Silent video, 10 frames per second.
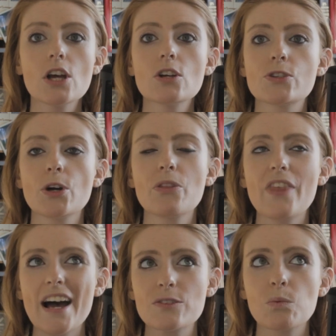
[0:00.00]
So
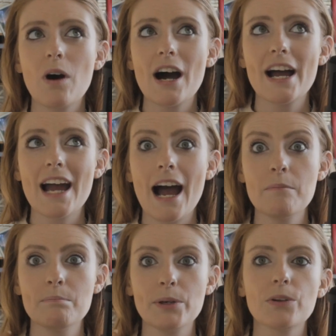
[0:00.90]
that's why
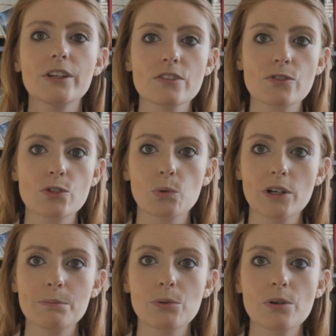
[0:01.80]
I'm building the
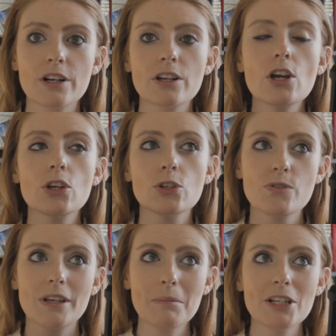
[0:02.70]
storyboard
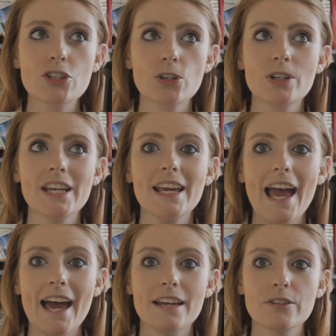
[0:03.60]
using MidJourney
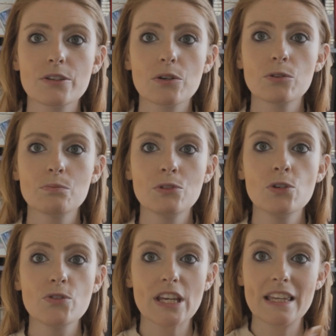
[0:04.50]
and
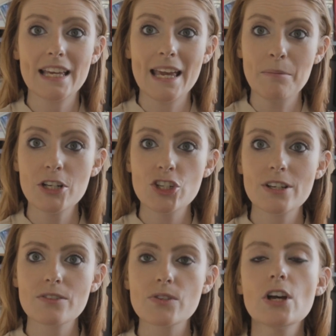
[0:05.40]
using
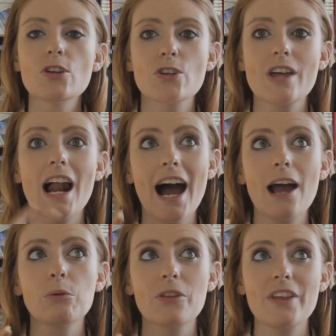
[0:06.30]
images so that
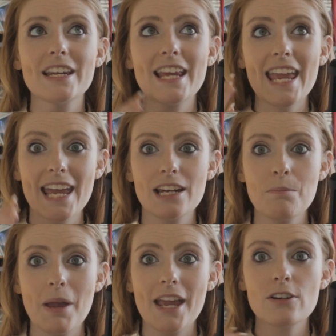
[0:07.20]
I will then
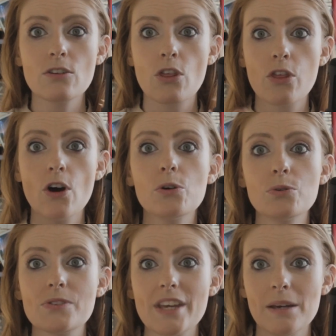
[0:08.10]
animate
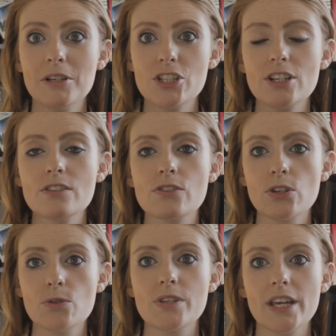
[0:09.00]
those images
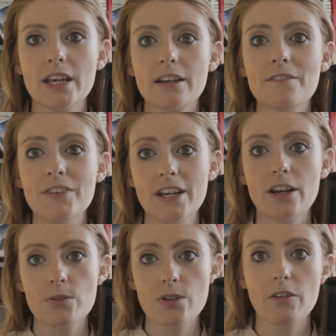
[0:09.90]
using
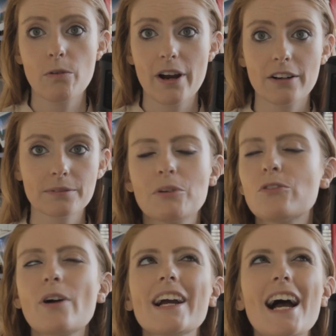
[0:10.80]
video software.
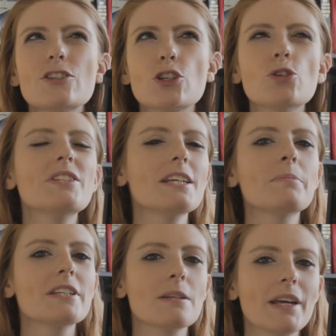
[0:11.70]
Before I got too deep
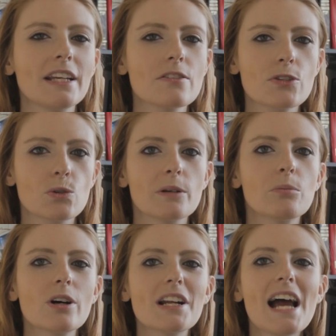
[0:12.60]
into making the
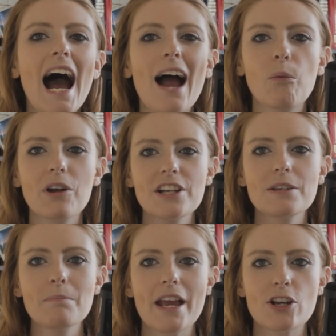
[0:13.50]
storyboard, I wanted
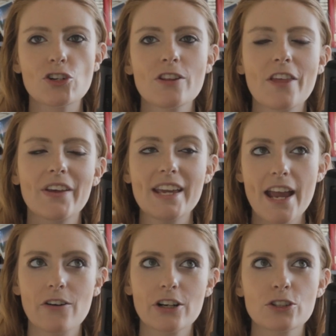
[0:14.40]
to make sure that the
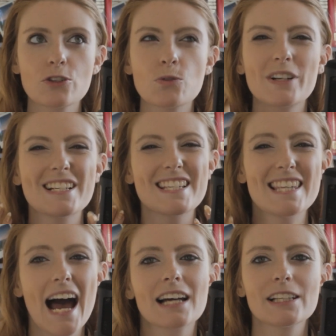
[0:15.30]
characters were
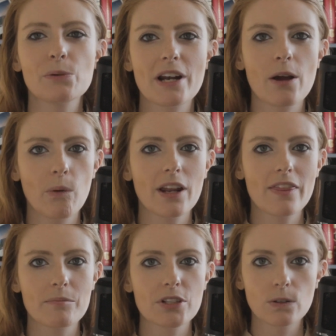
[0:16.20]
exactly what I wanted
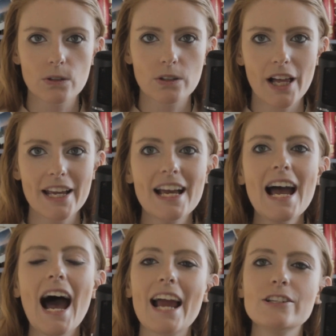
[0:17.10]
them to look like.
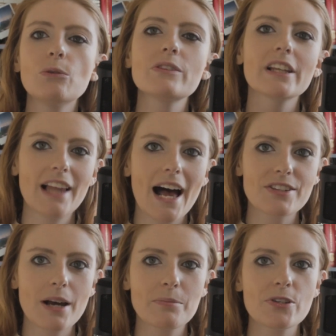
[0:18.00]
I know in the
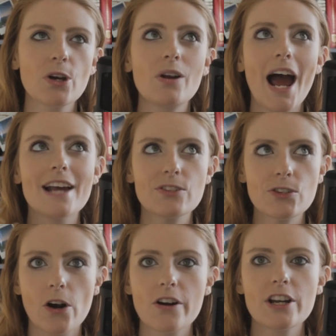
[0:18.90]
last episode I
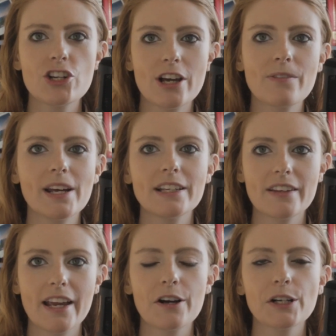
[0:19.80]
started generating
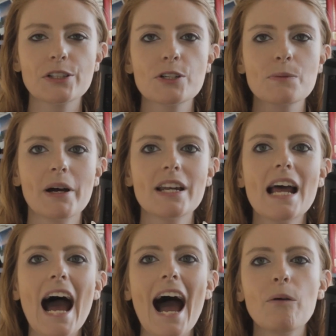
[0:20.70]
the characters, but
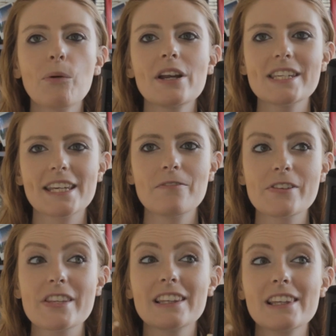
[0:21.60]
I wanted to give
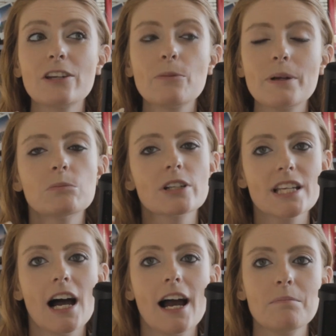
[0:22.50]
this a little bit more
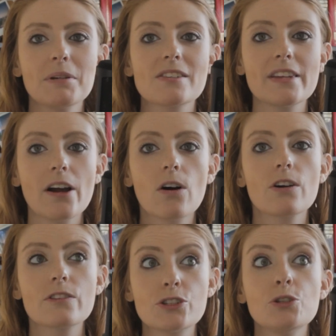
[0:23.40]
time because they
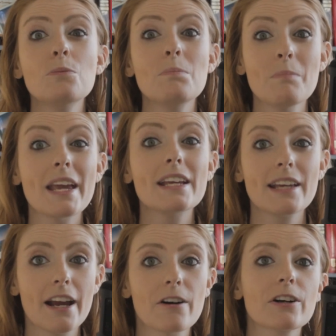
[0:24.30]
are the two main
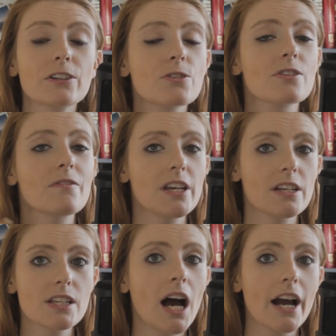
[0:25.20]
characters of the
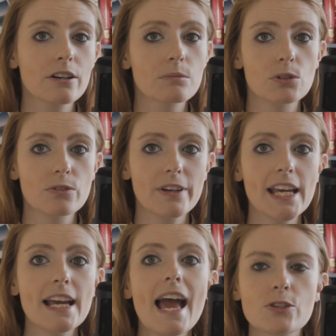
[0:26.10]
entire
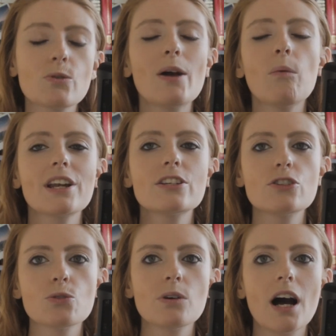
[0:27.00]
movie. So I wanted to
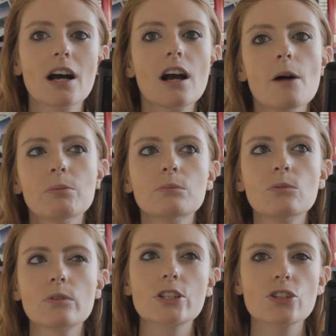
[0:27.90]
do a couple
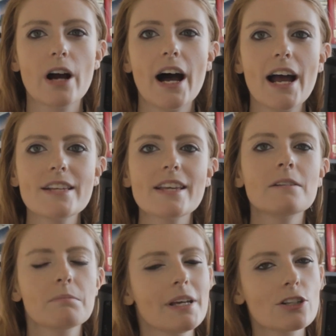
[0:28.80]
more tries
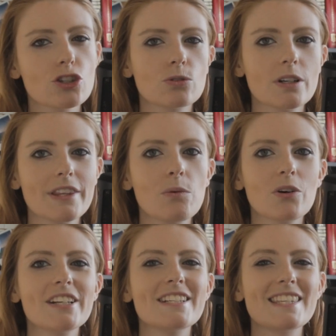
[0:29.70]
and make sure they
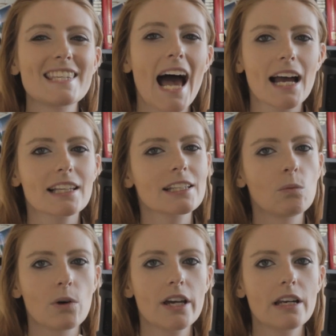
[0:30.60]
were exactly
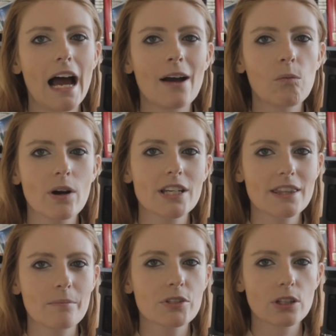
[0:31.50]
what I wanted
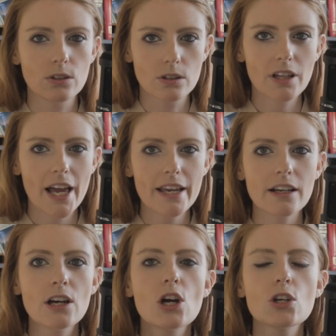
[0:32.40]
them to look like.
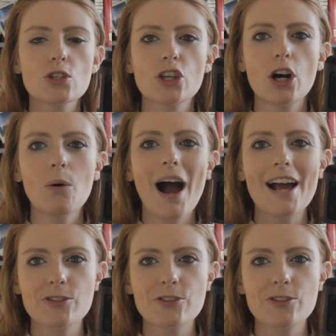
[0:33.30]
So I